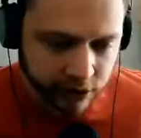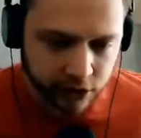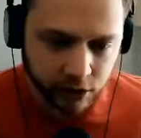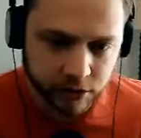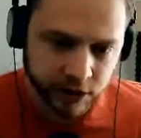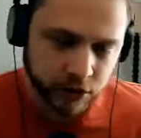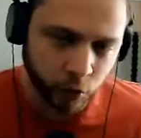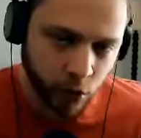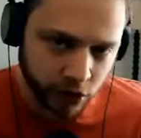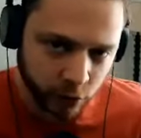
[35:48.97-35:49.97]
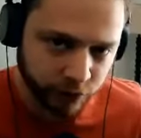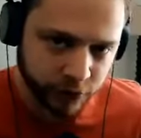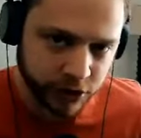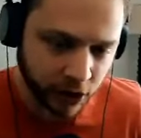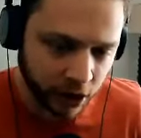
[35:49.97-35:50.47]
that goes into what you've
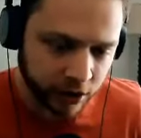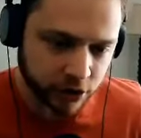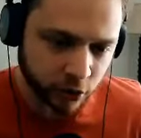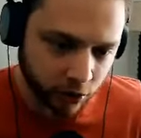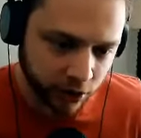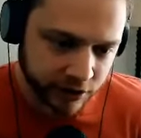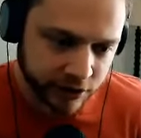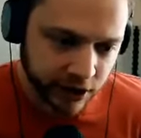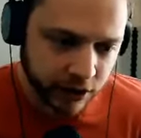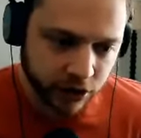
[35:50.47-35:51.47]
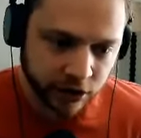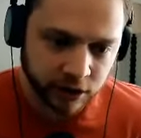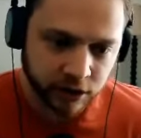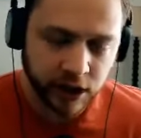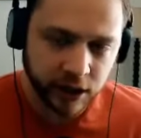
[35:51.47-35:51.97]
done as an
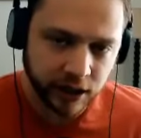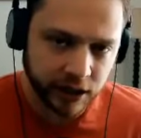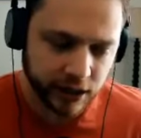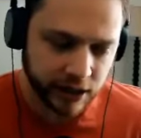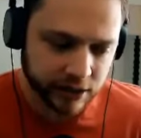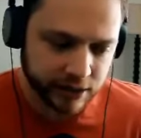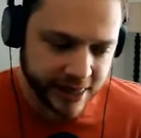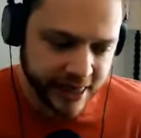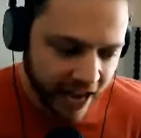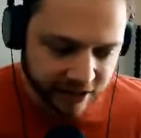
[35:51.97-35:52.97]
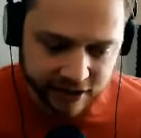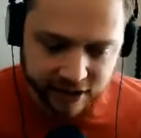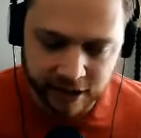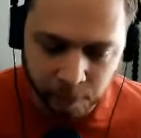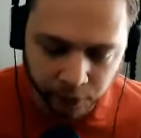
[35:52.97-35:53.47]
organization is that
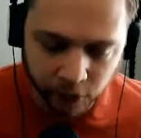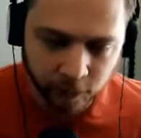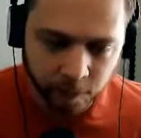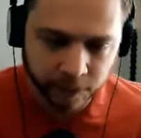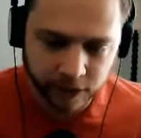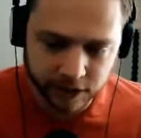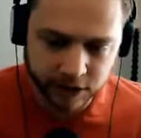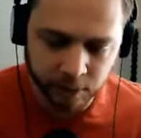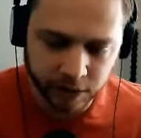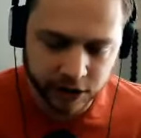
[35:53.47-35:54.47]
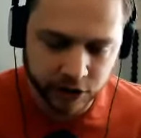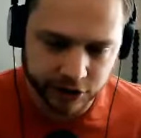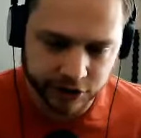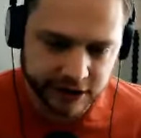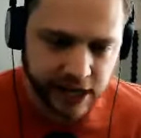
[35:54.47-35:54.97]
simple that somebody can
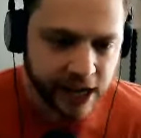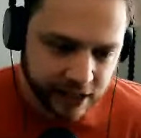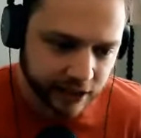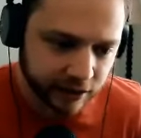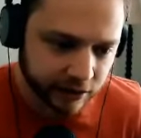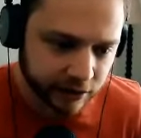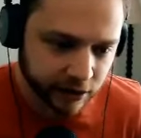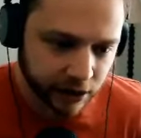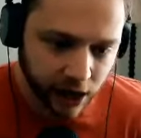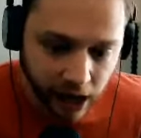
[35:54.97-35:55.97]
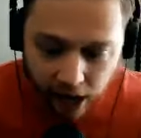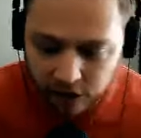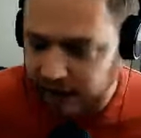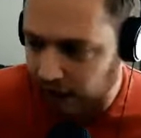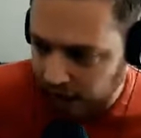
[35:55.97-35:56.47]
just take it. I'll
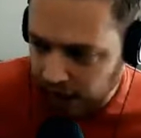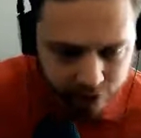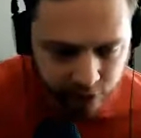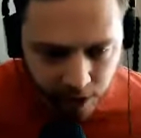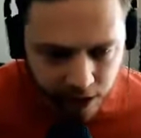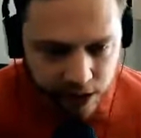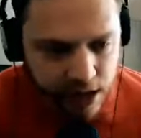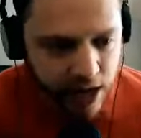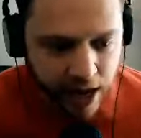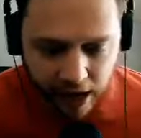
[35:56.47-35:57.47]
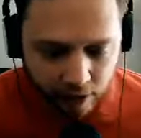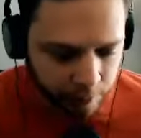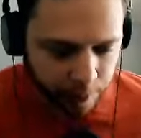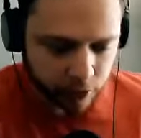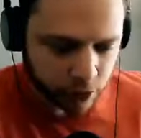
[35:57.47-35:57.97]
tell everybody how I
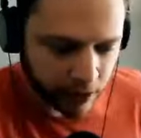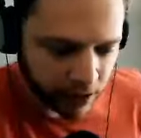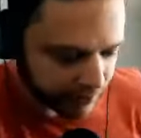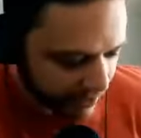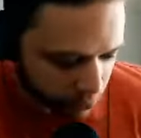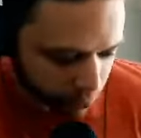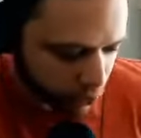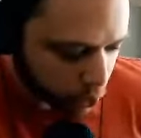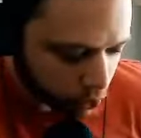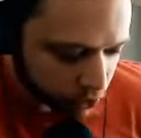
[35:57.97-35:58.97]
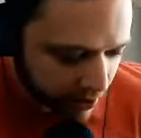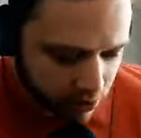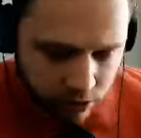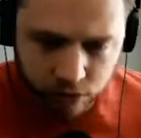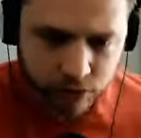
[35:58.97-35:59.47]
produce podcasts, what tools I
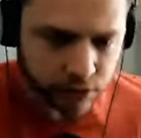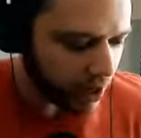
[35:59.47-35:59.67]
use,